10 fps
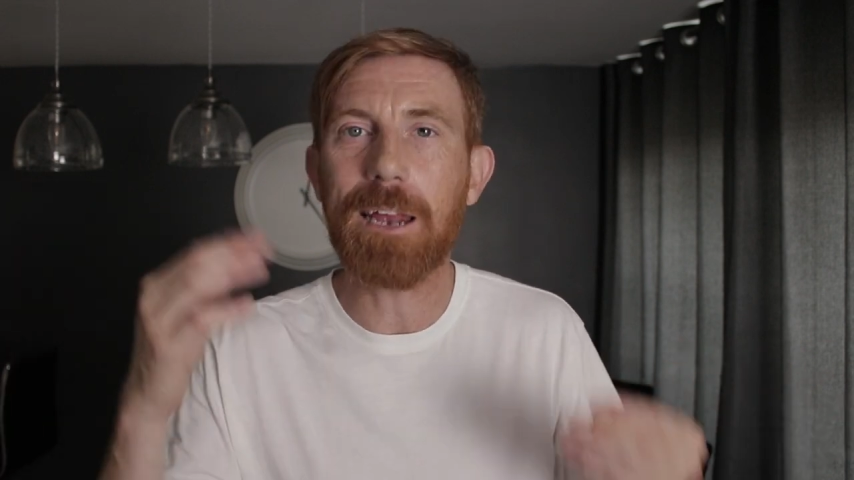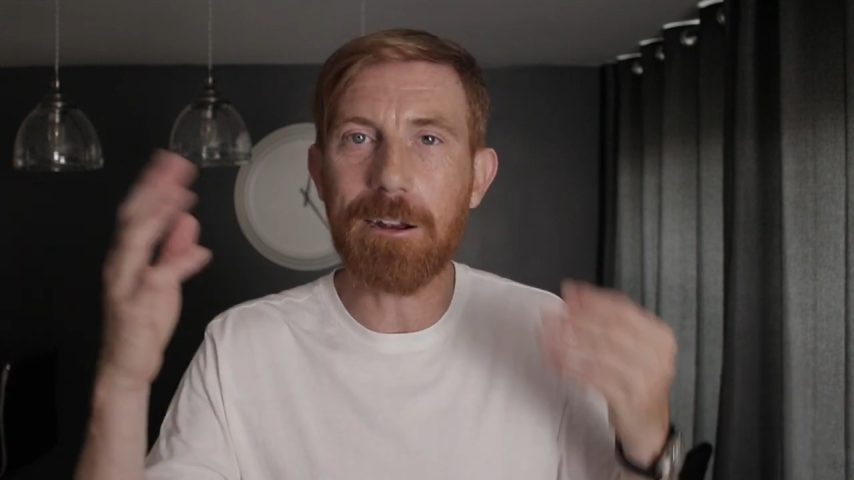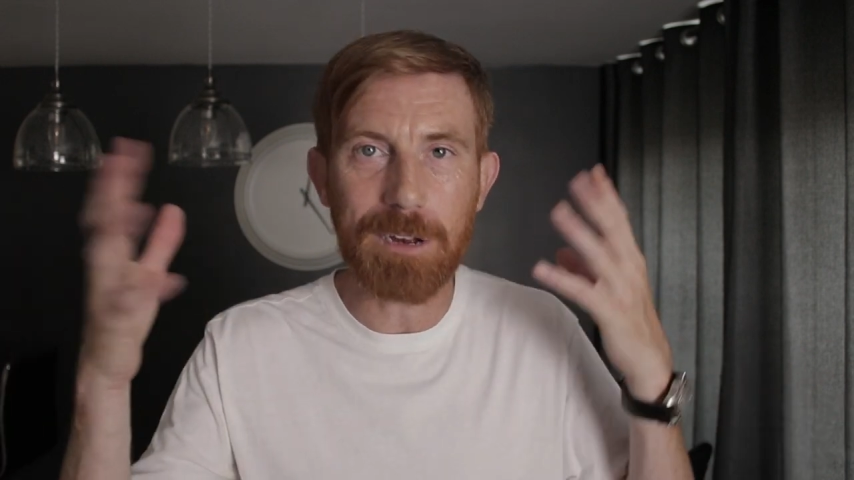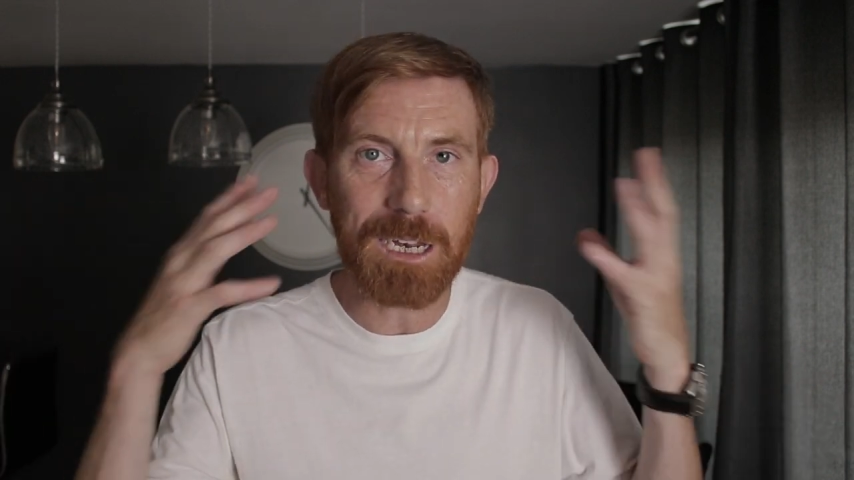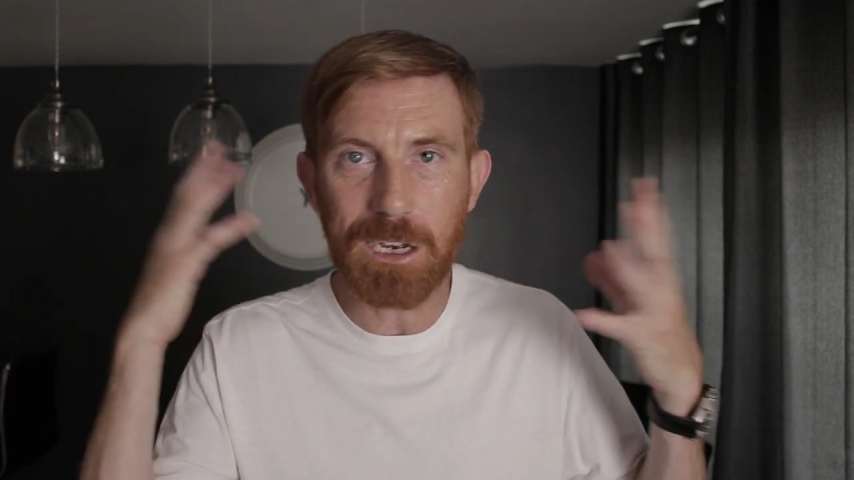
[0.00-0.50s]

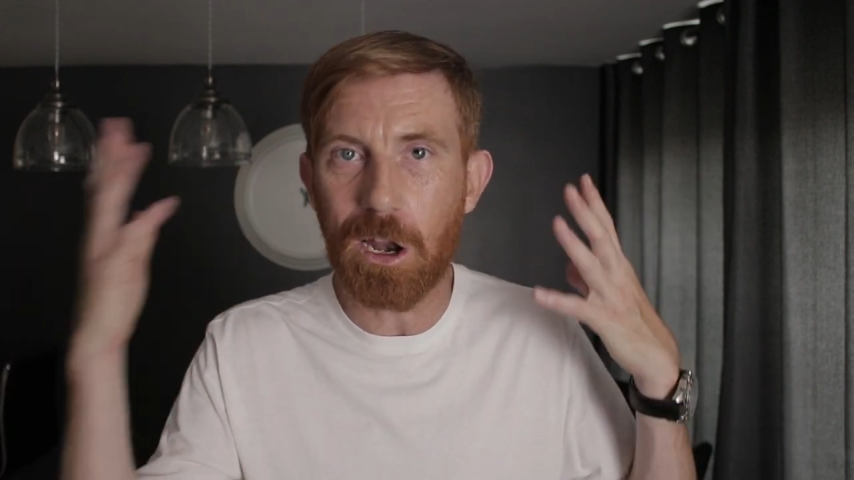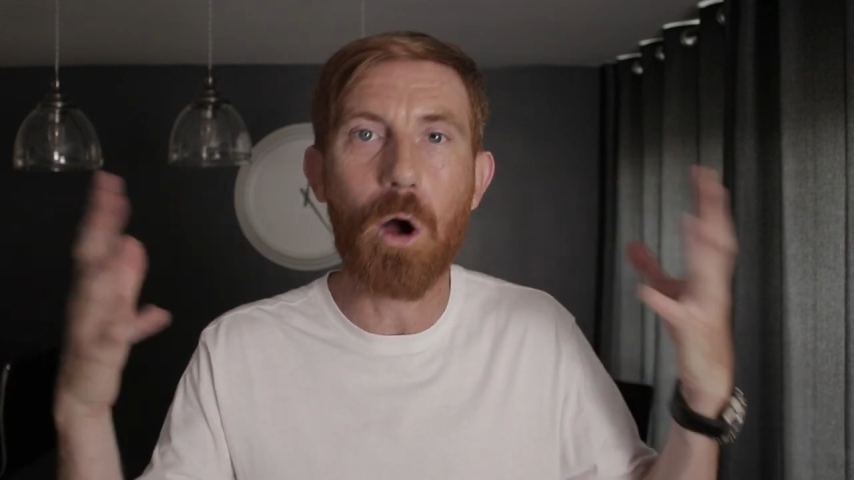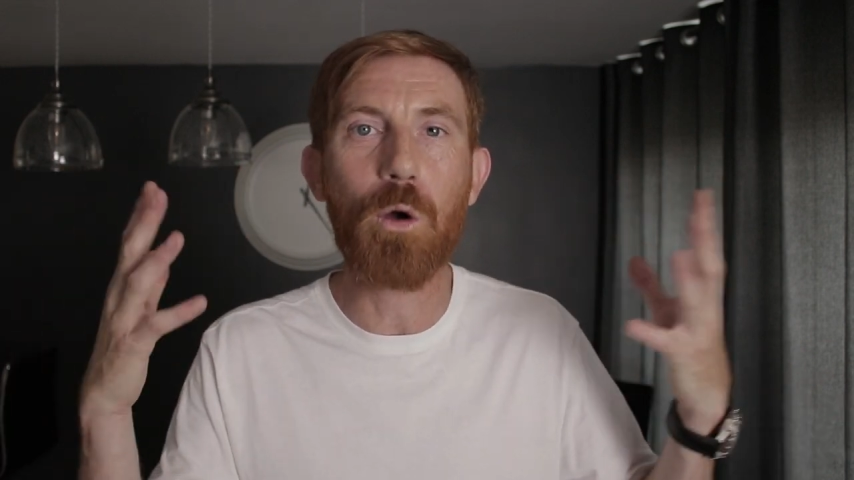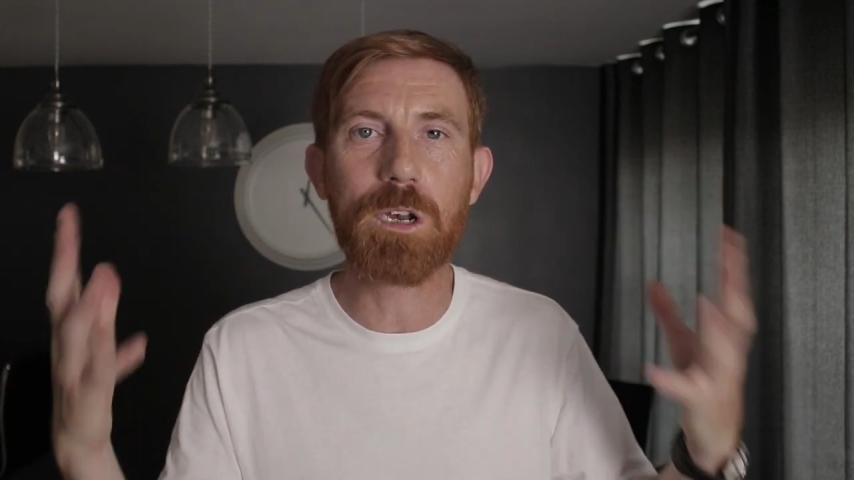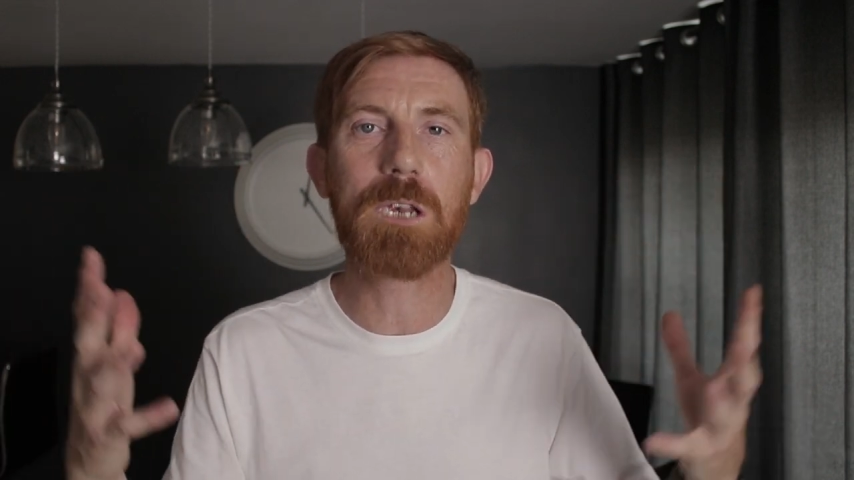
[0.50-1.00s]
there is
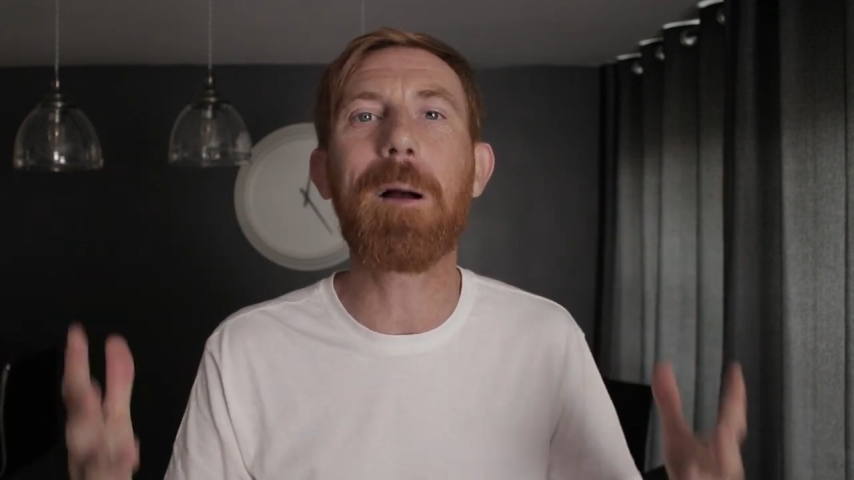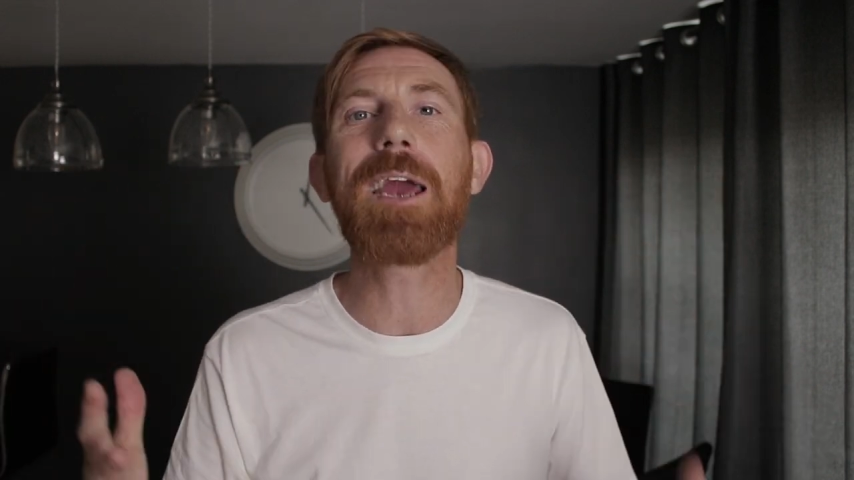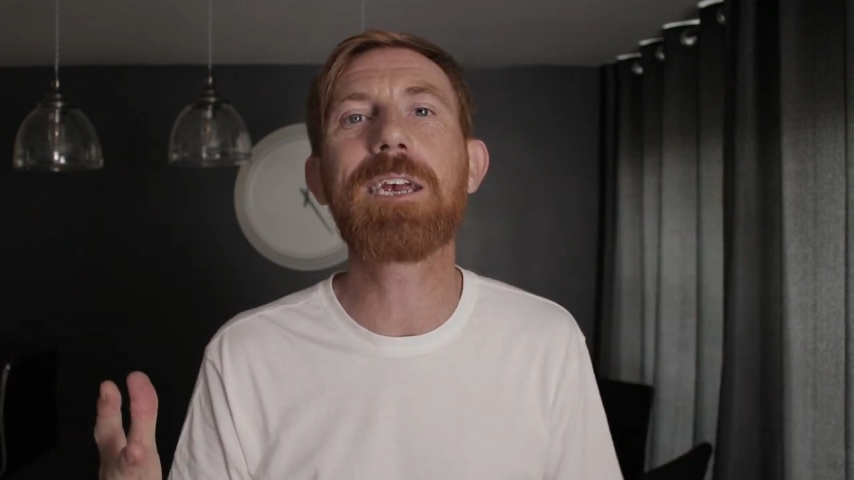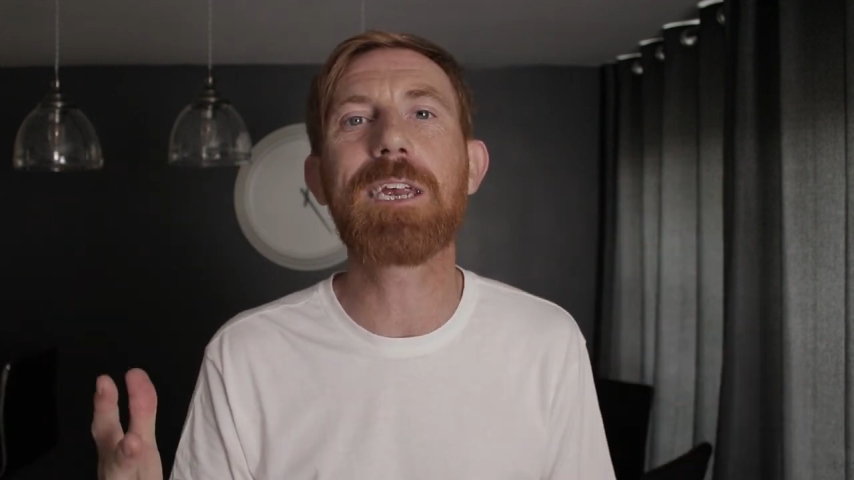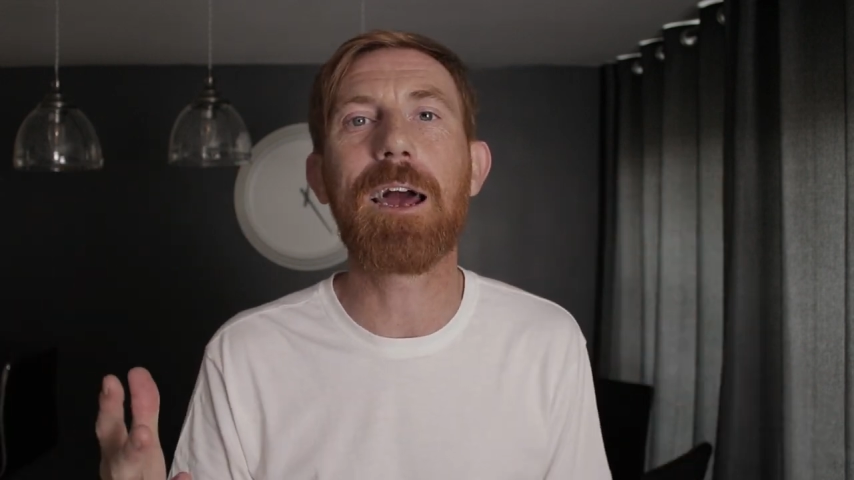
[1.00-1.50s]
no
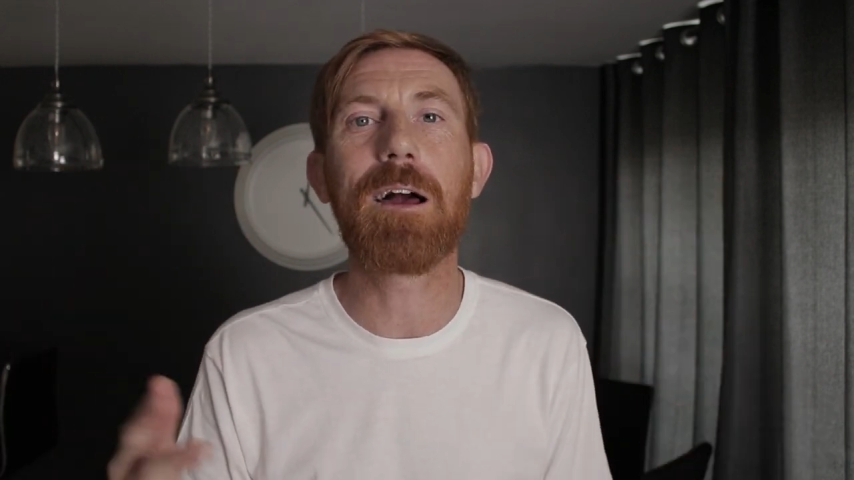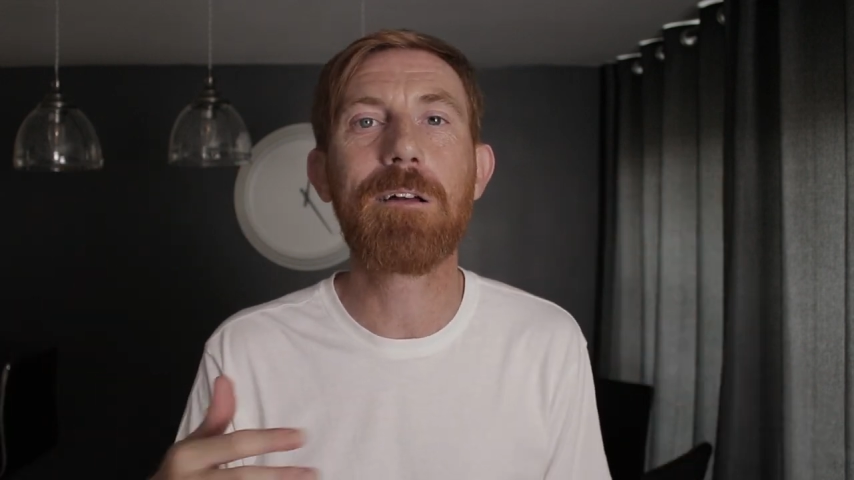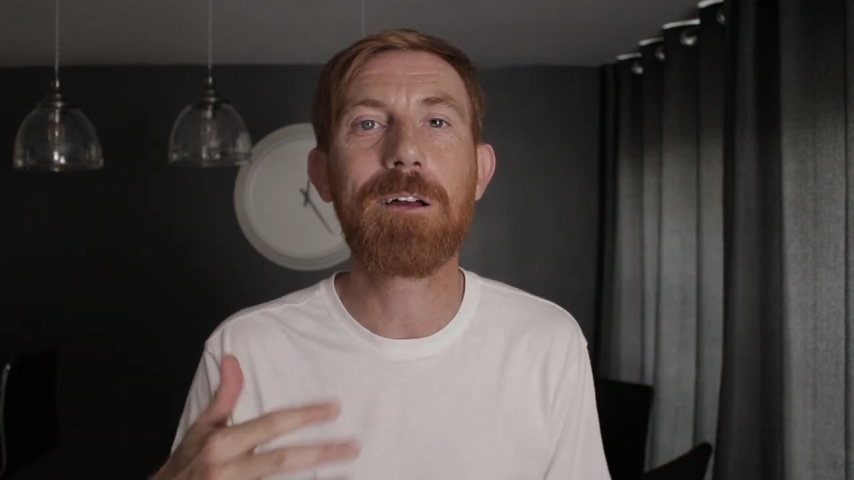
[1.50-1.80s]
space there.